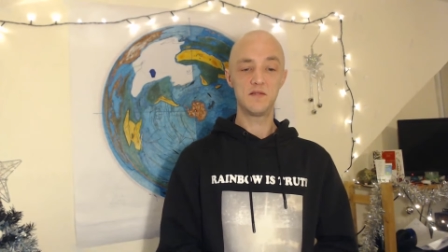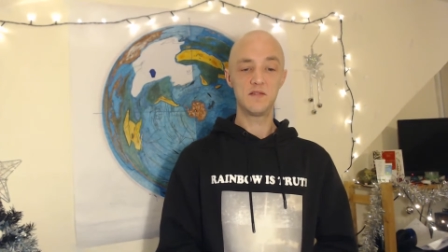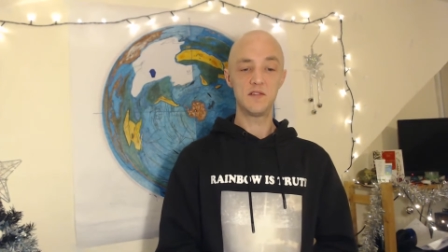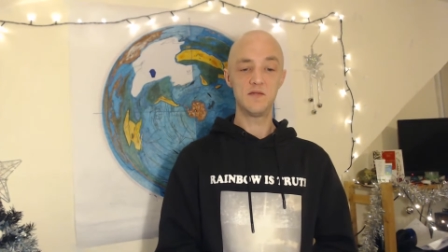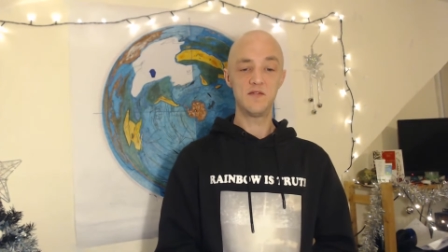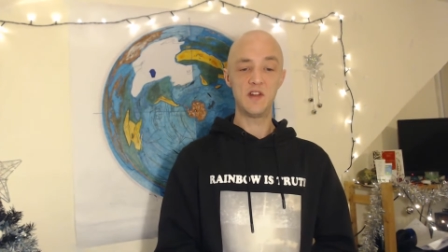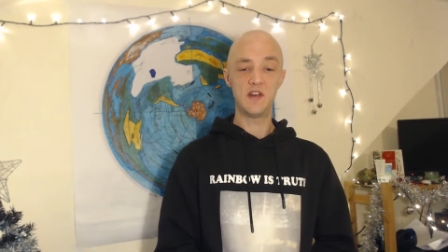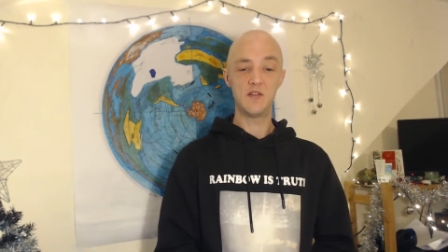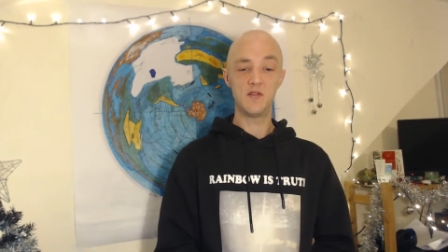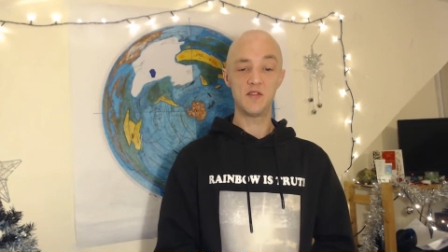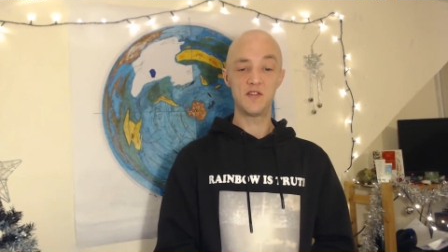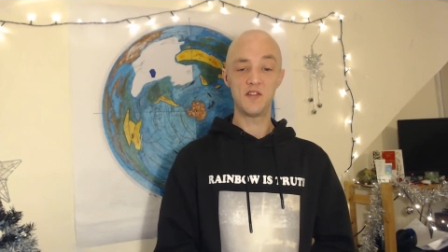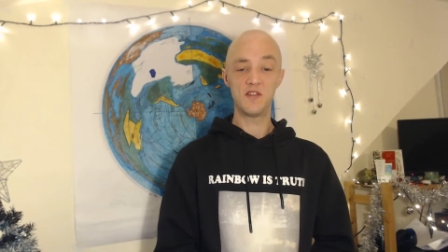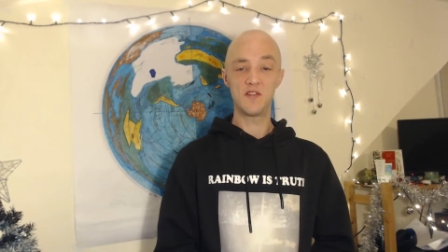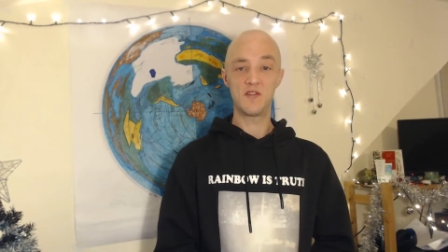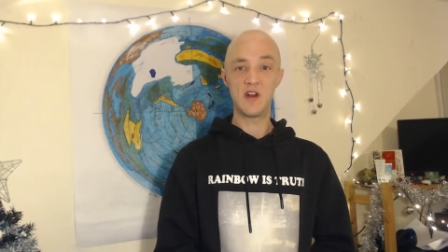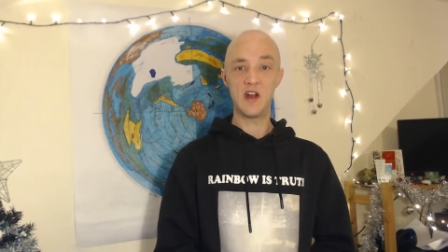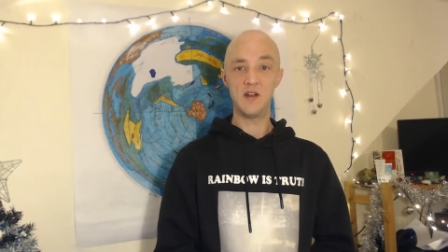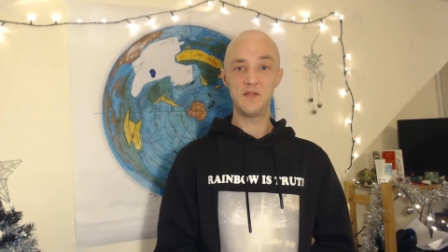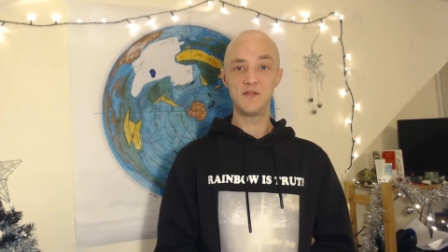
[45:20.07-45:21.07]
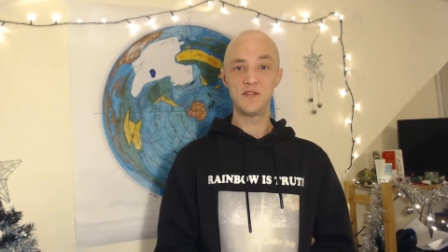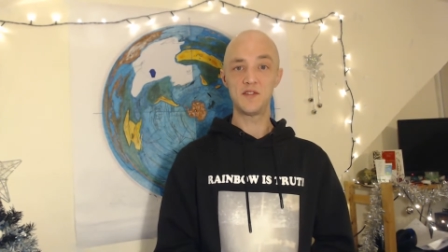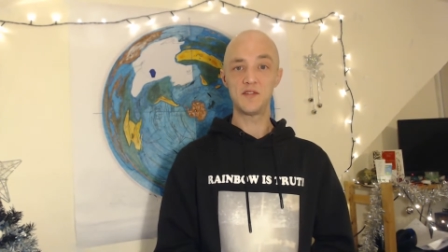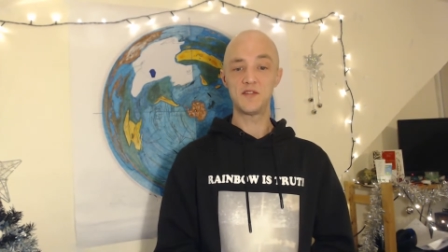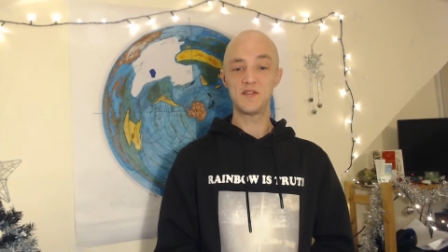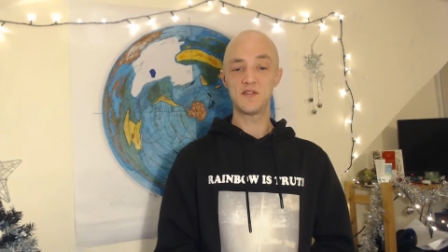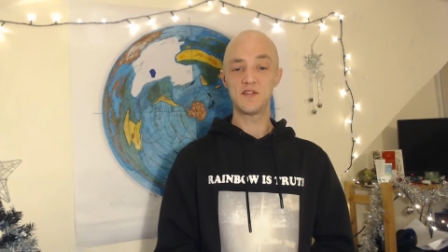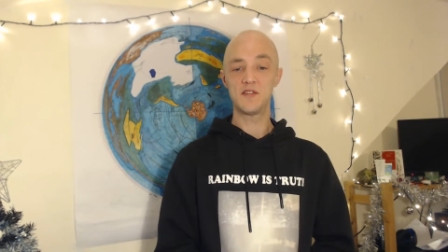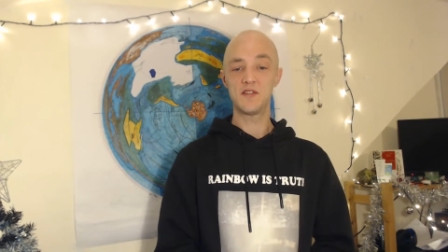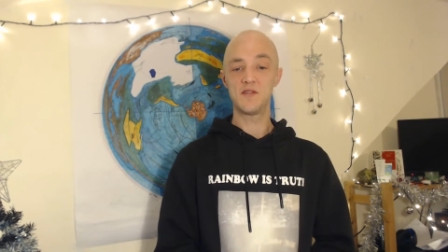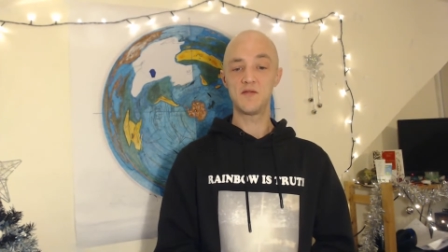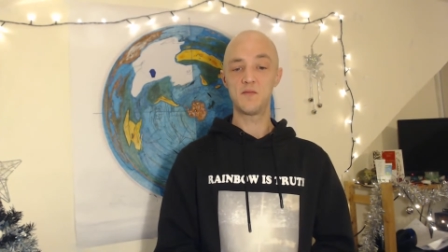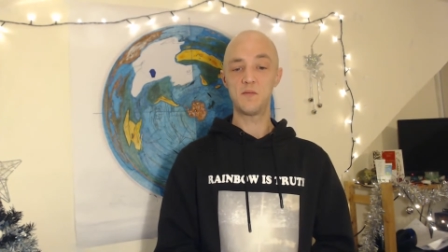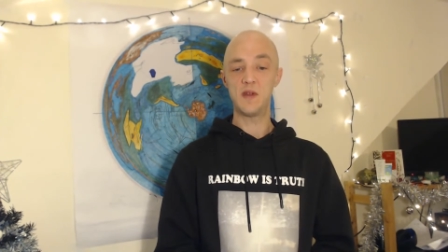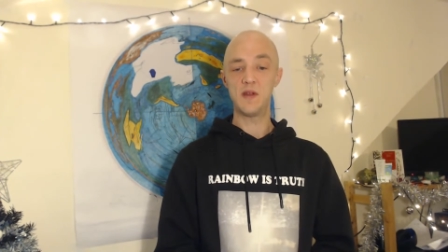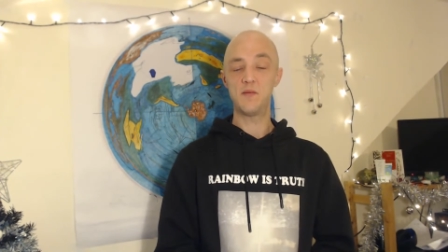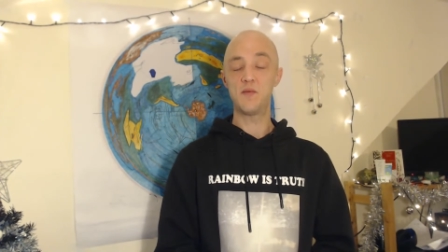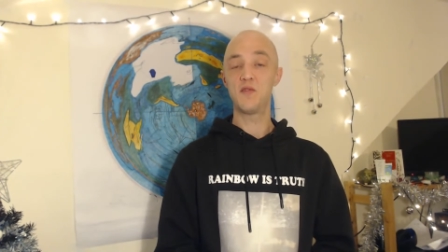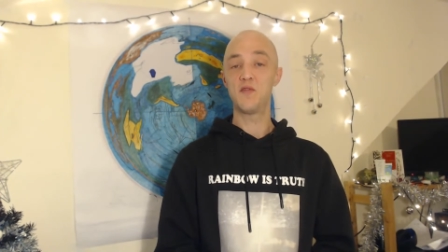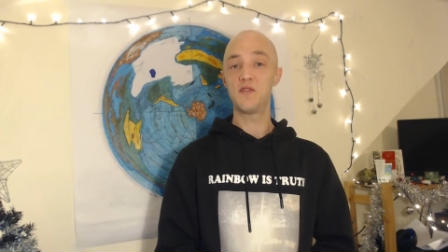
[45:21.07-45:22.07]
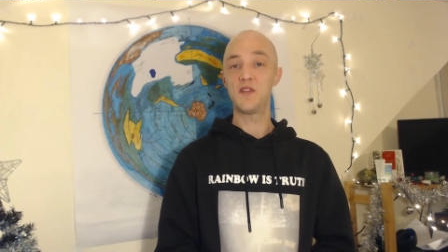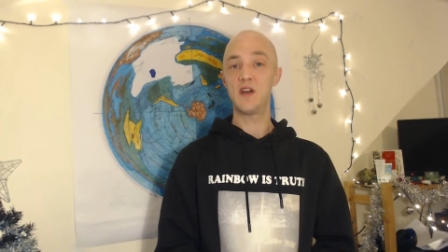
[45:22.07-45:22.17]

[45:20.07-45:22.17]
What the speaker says: The video will do the rounds to the people